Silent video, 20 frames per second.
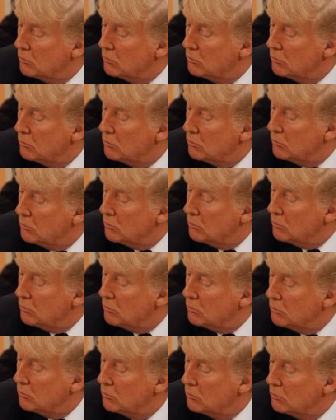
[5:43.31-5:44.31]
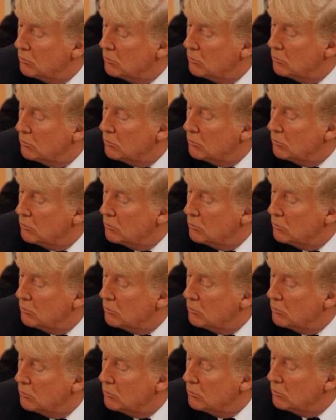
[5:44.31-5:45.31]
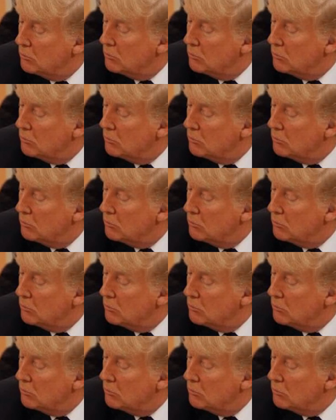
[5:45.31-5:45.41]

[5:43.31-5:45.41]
(no one is talking)